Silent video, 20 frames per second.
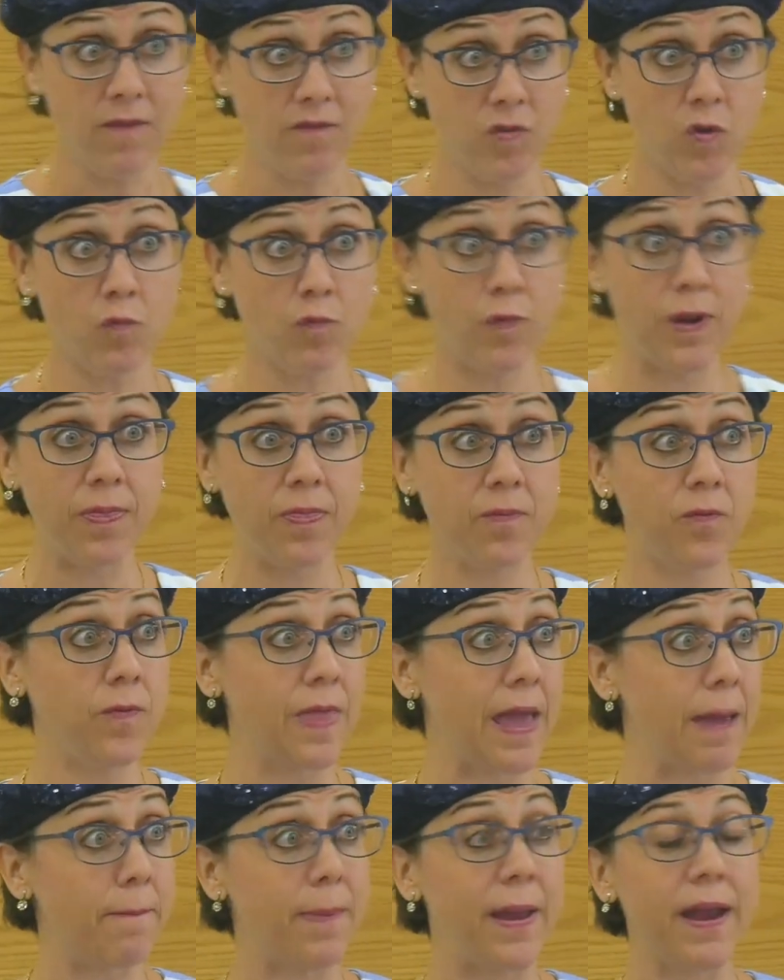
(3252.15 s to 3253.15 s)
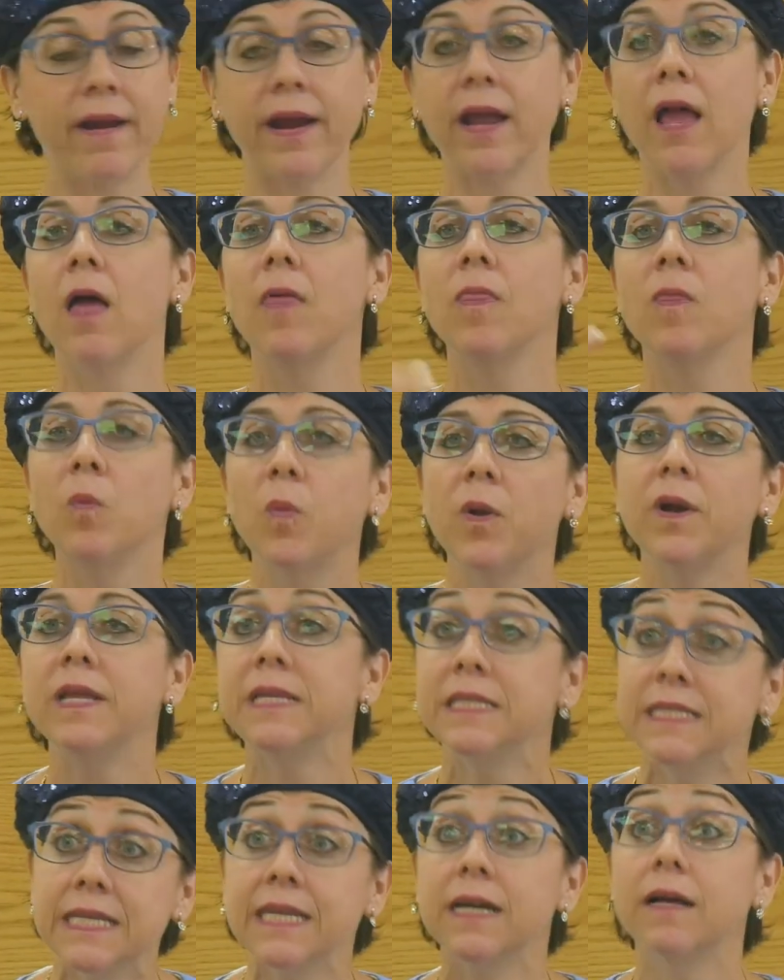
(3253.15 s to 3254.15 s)
If you read through that parak, the word
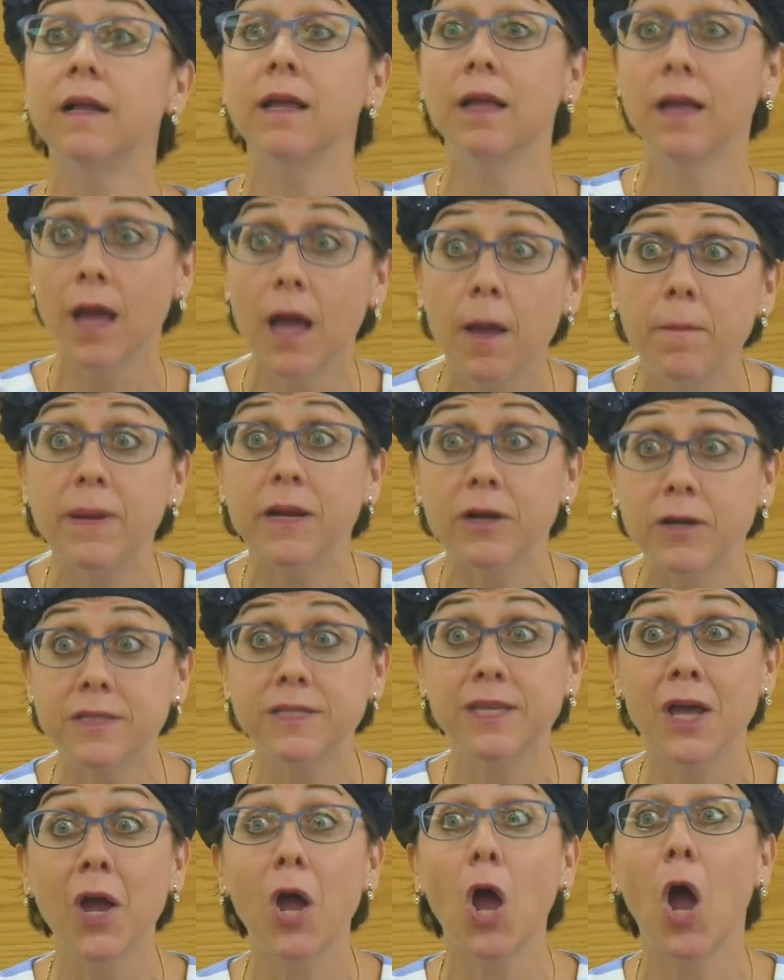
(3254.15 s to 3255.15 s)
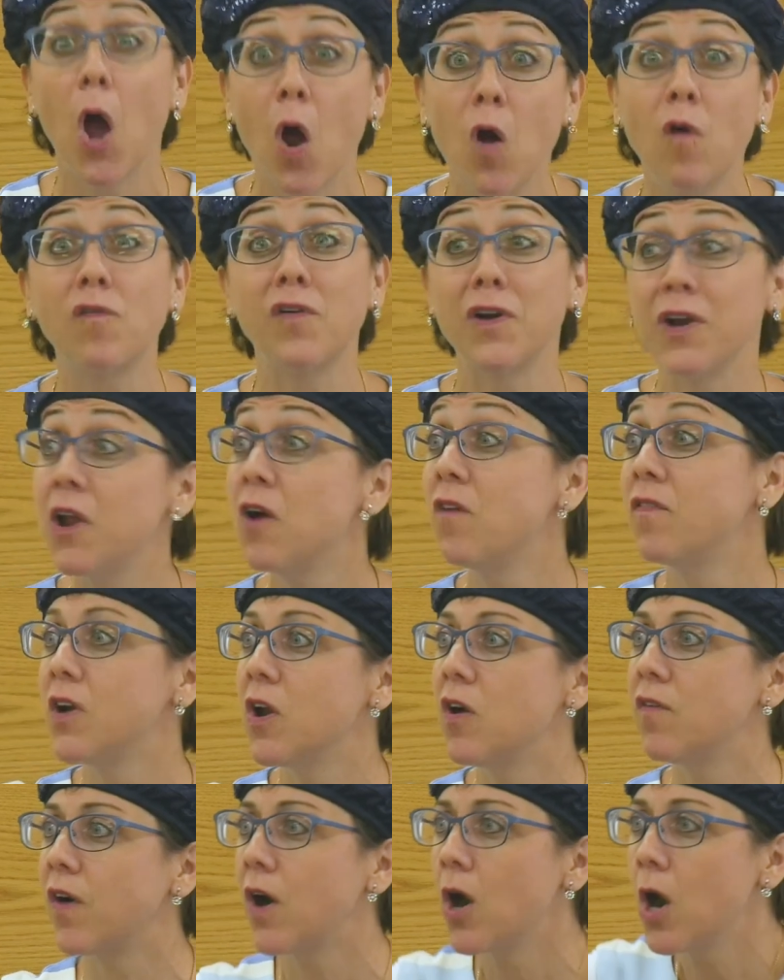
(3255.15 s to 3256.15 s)
hitzil appears over and over
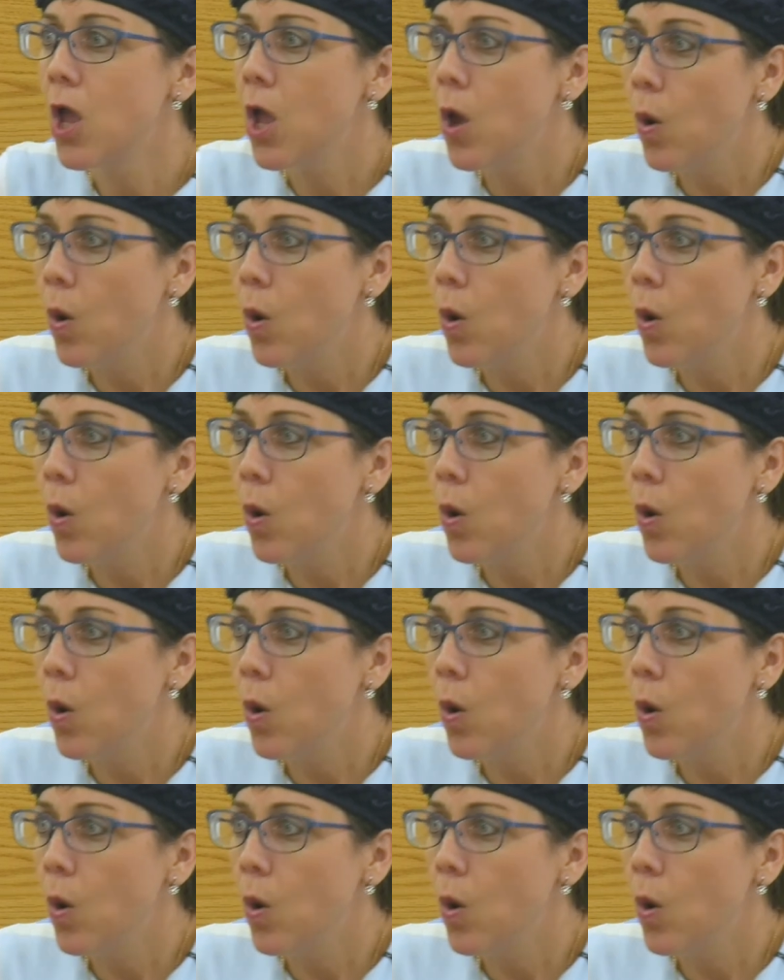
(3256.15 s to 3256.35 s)
and over.